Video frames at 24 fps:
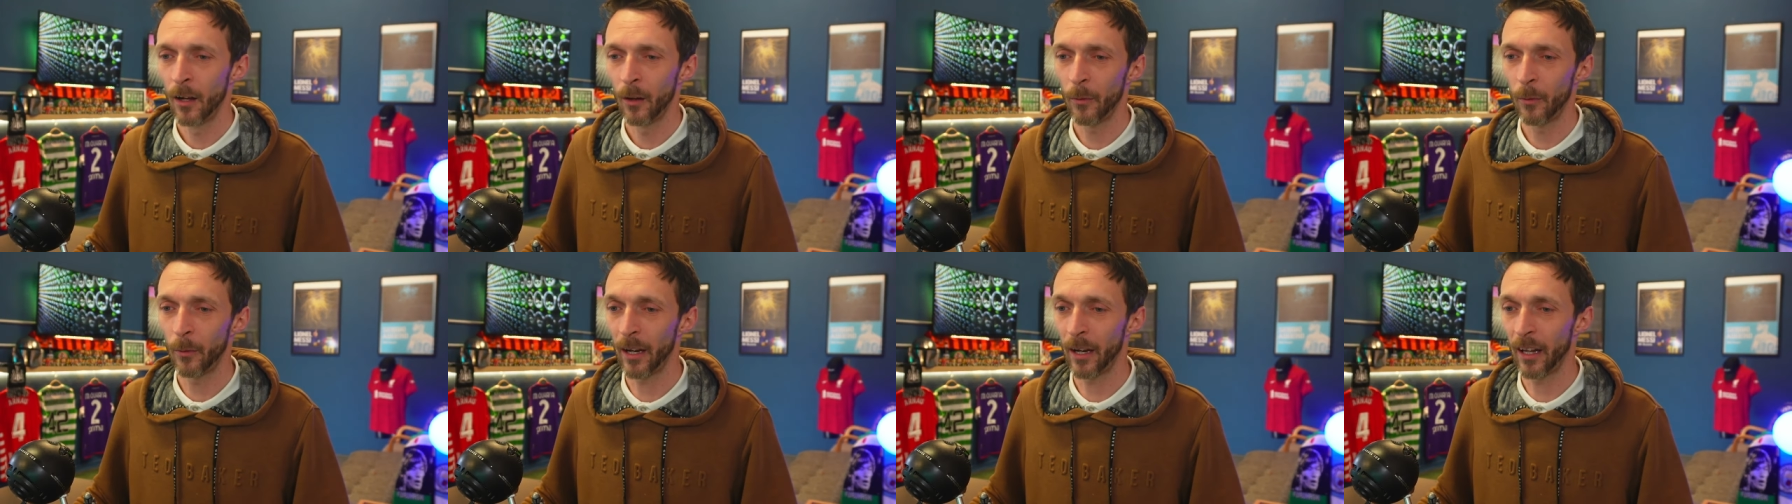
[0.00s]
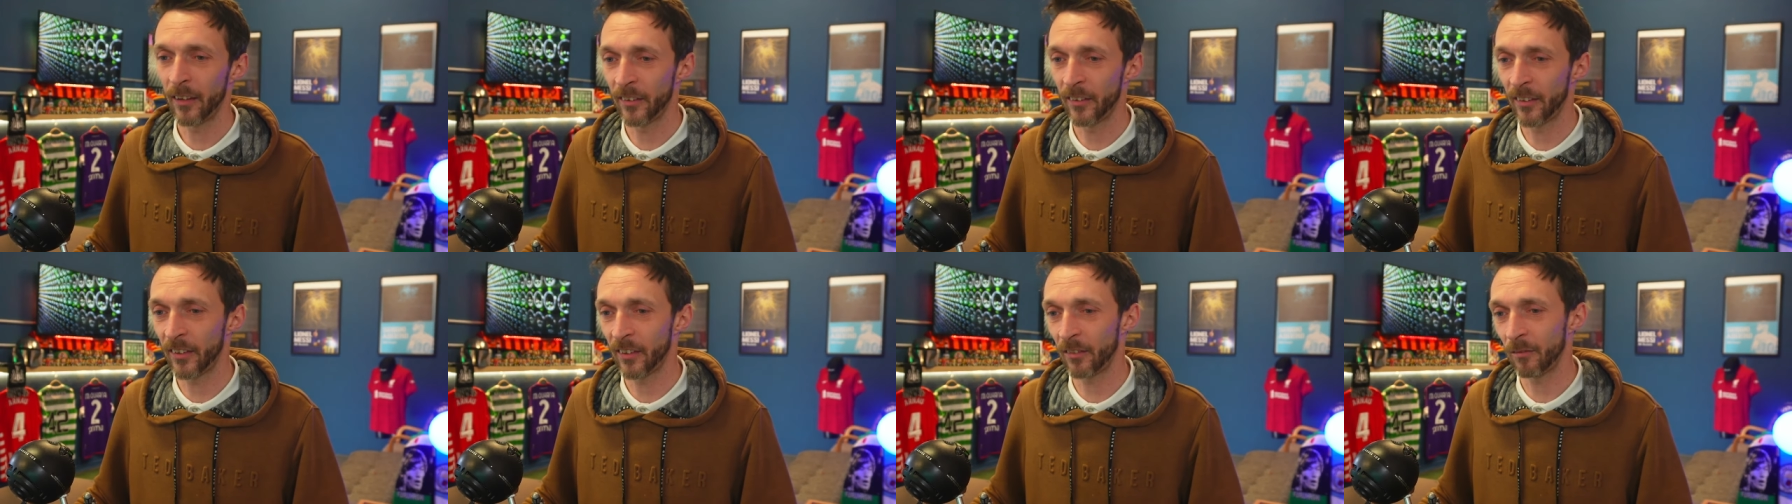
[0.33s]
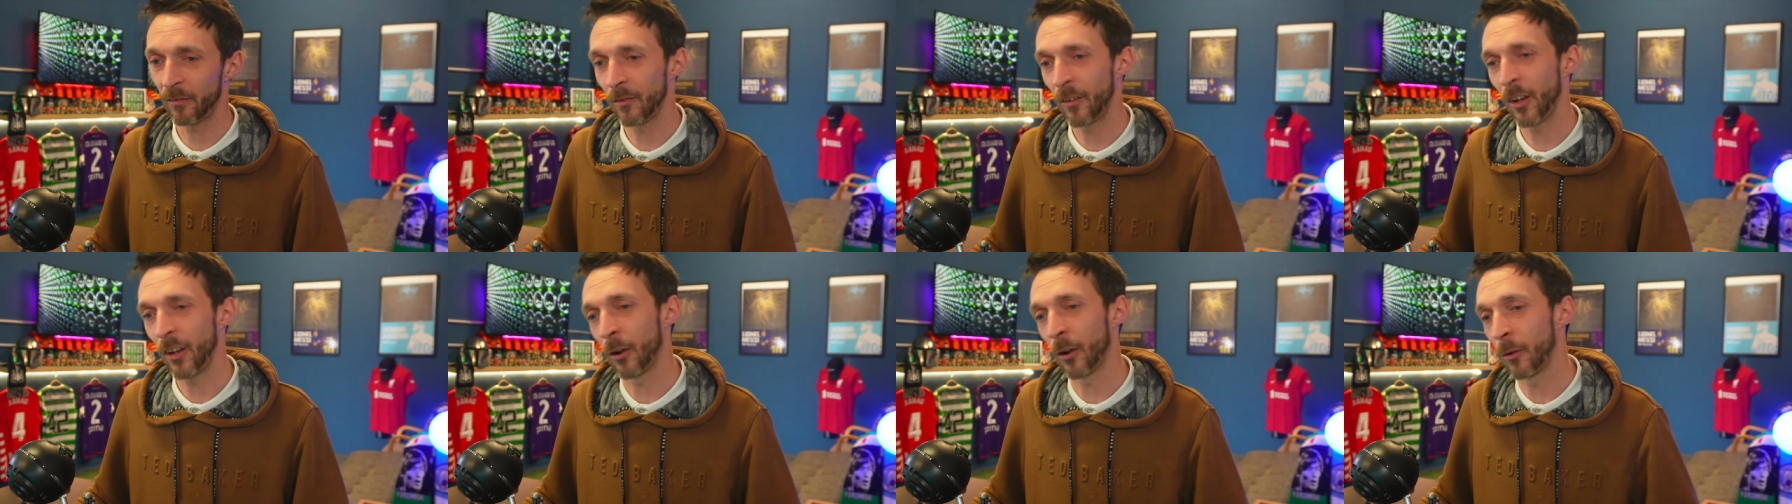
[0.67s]
Whereas,
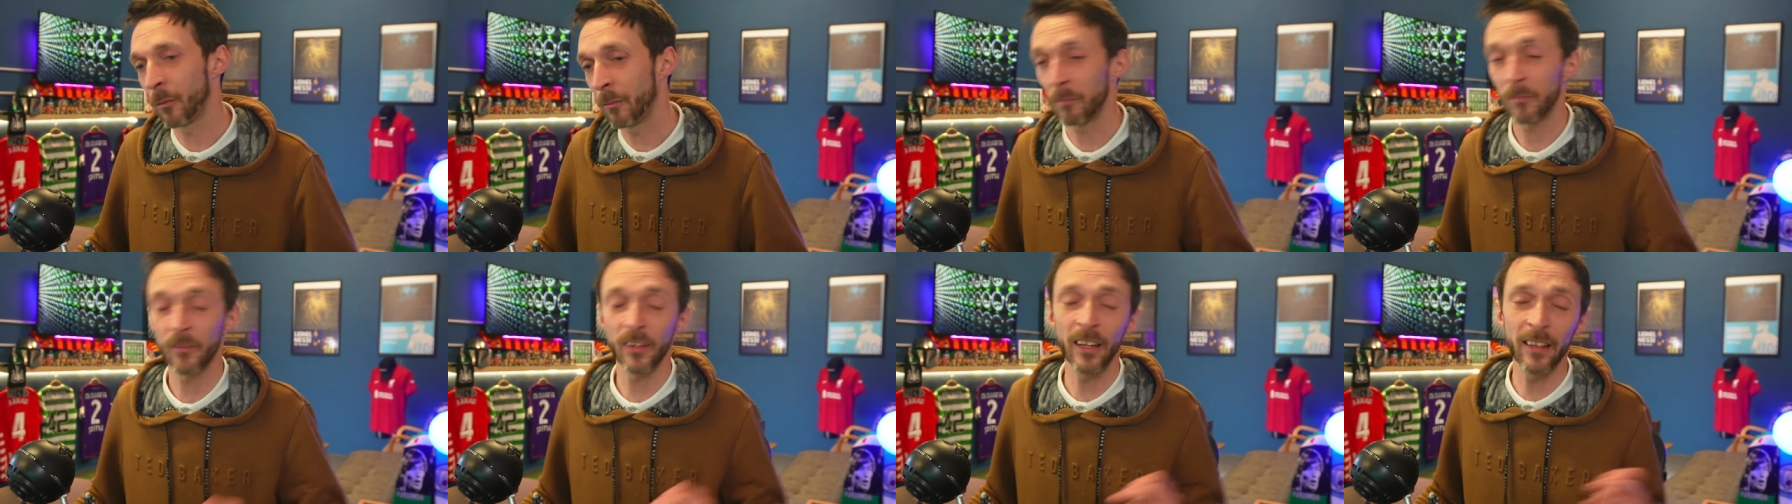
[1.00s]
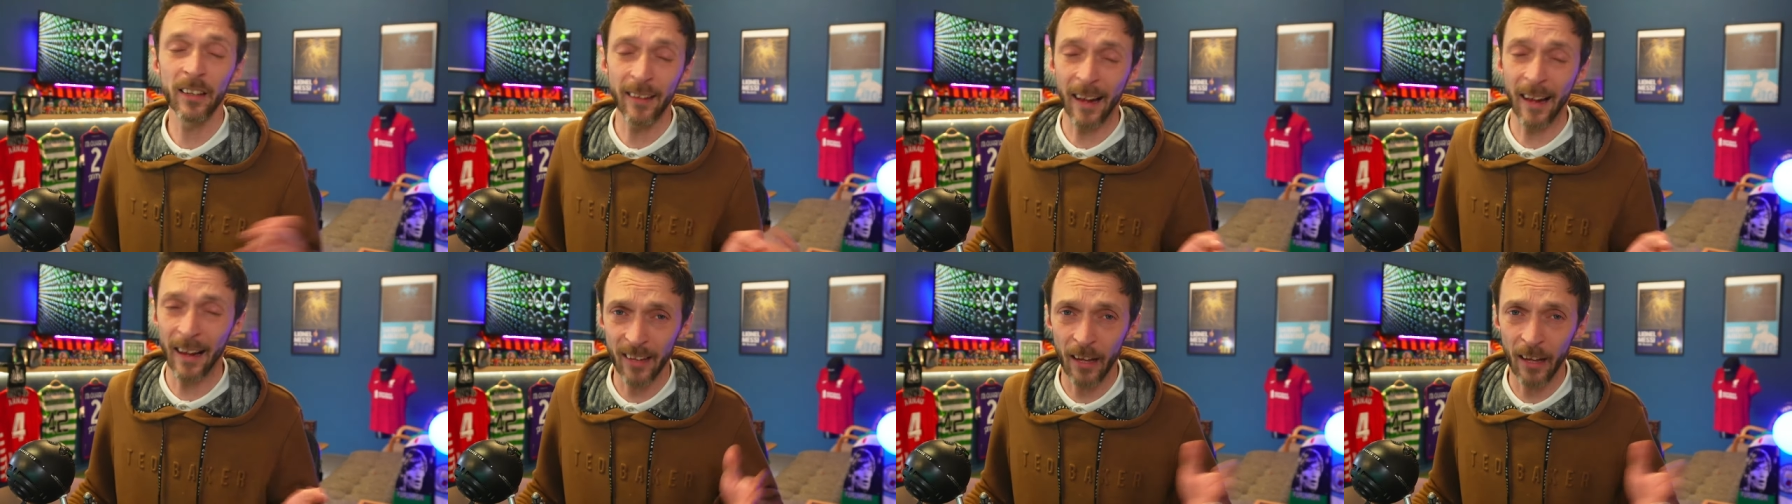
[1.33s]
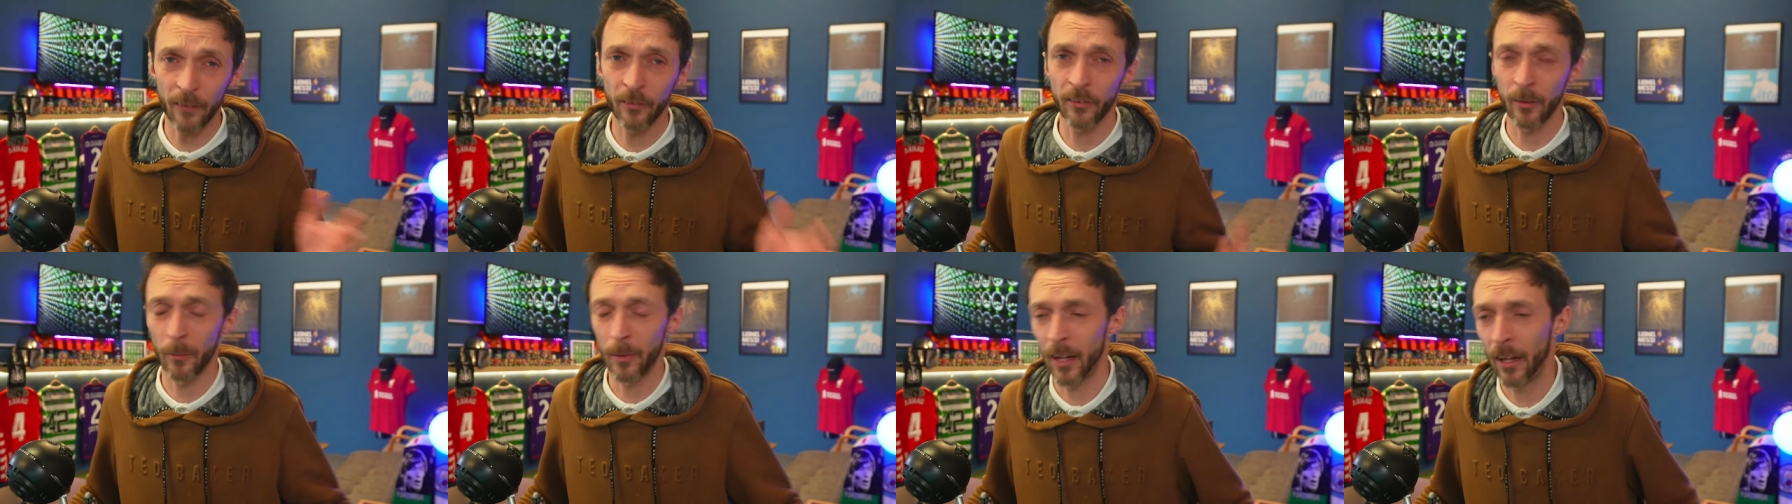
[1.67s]
you know, these guys
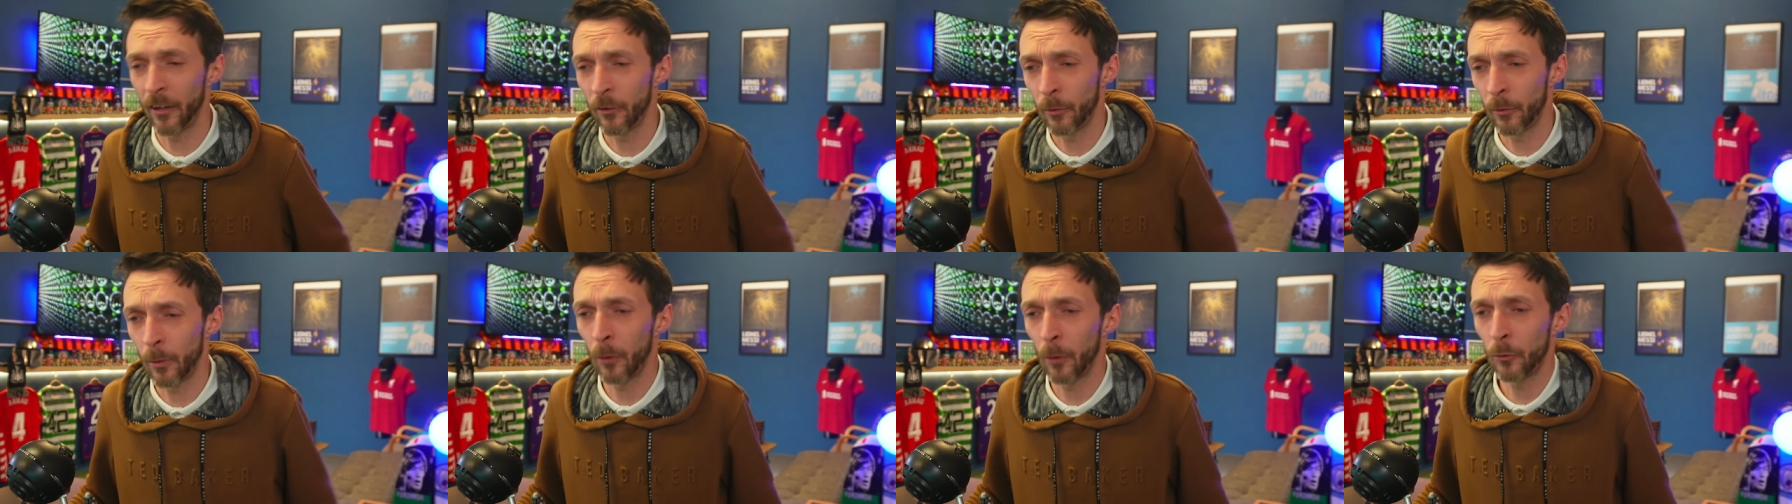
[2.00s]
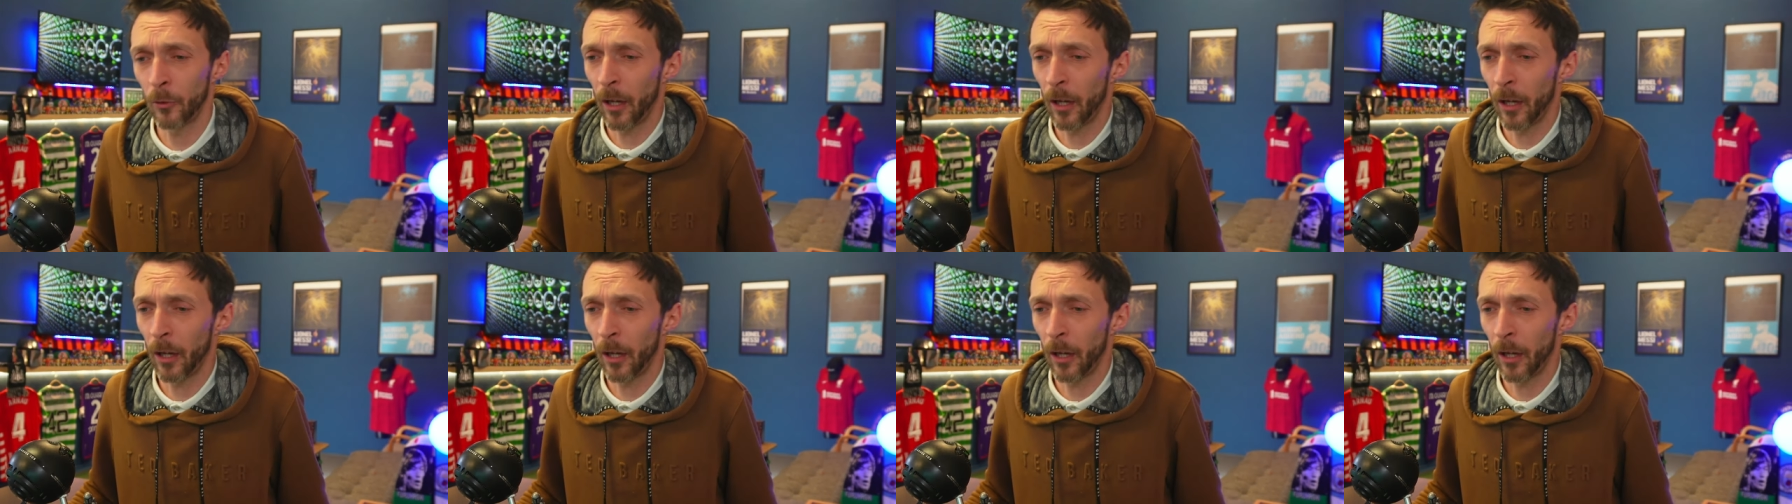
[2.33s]
have some of that as well,